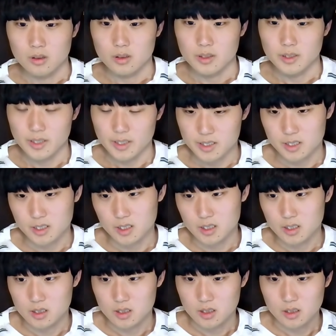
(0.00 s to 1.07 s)
Yes.
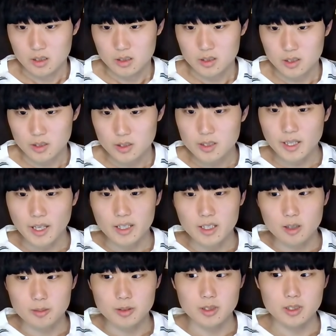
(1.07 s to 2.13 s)

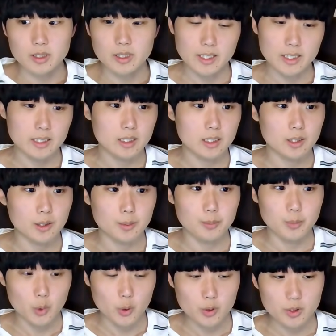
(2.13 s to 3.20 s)
Sustainable is the
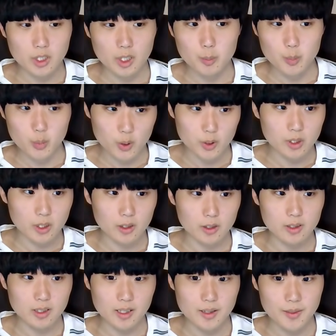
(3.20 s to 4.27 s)
most important,
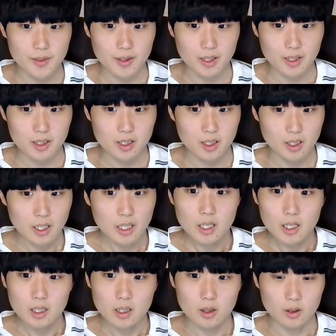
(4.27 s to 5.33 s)
I think.
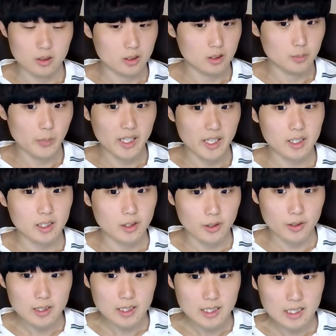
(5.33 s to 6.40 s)
Because make
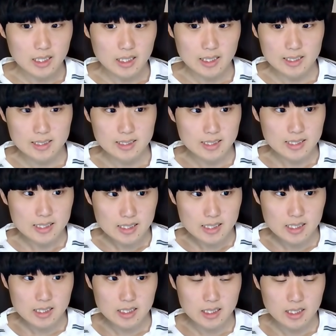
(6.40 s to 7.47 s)
dirty is
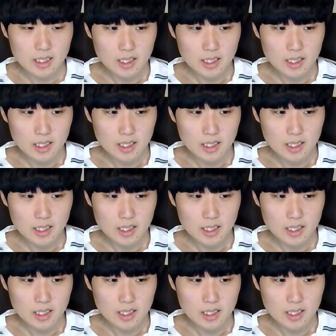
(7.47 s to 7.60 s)
easy,